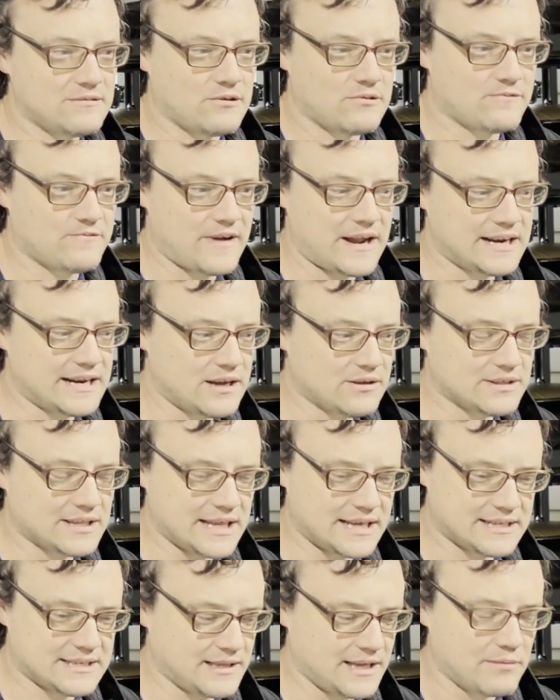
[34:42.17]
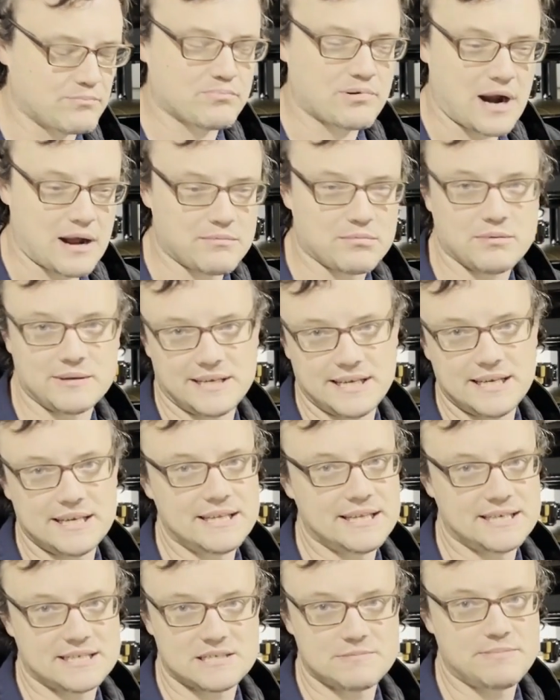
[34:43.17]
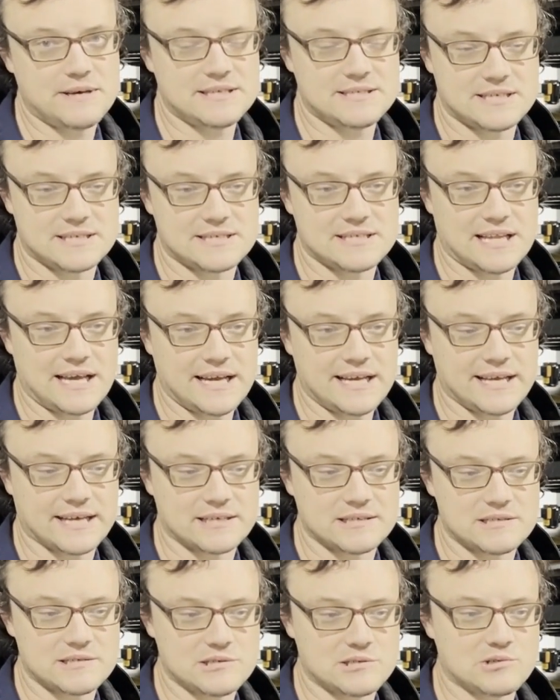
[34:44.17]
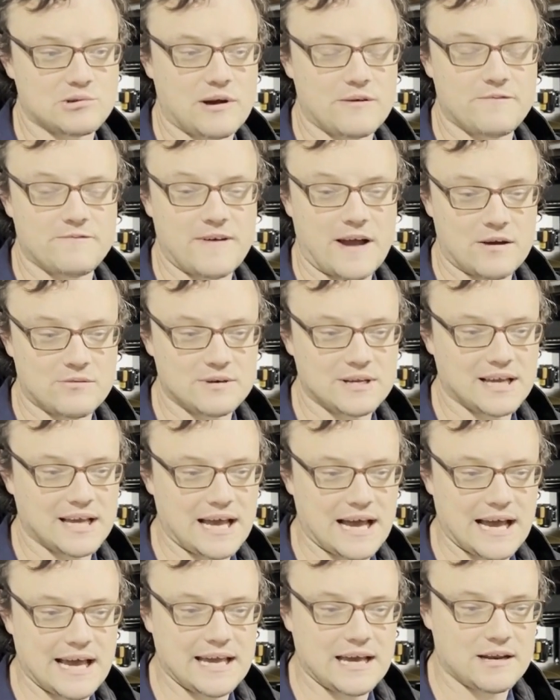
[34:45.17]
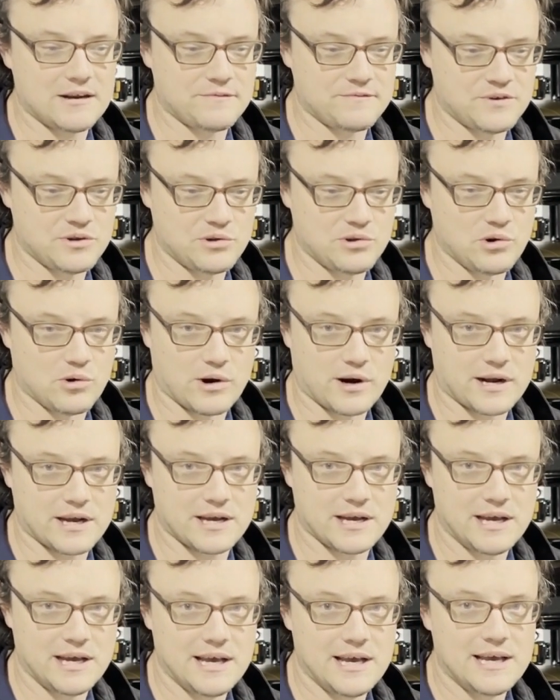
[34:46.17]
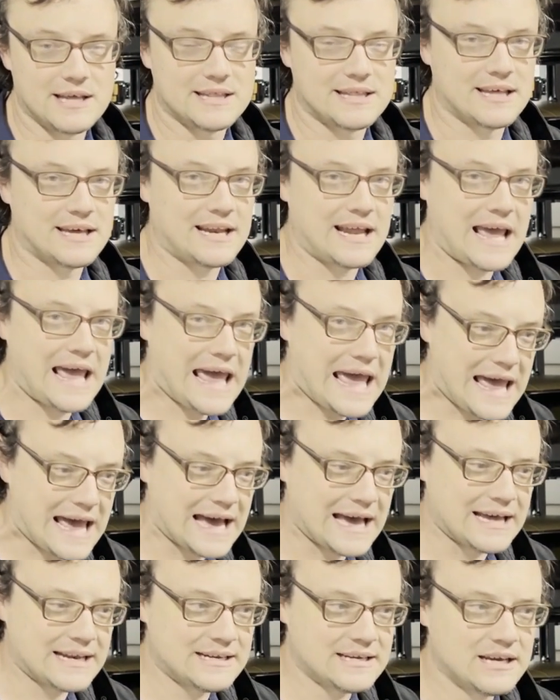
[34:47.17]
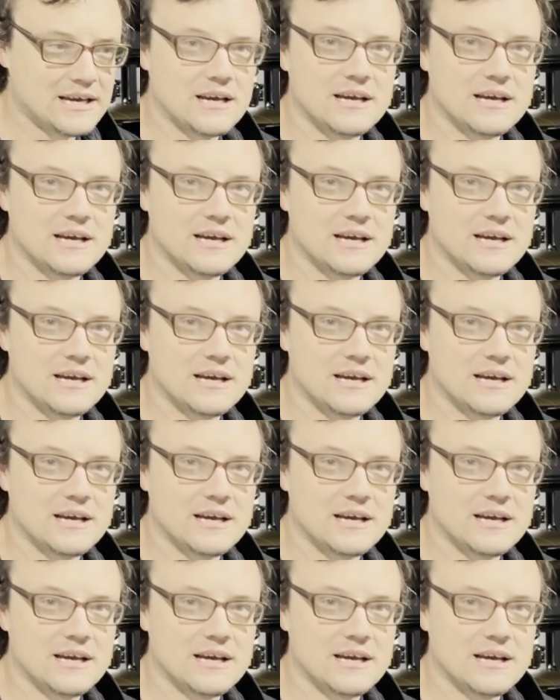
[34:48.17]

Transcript: find out that it probably needed the asbestos linings. So I found a guy out of New York that had,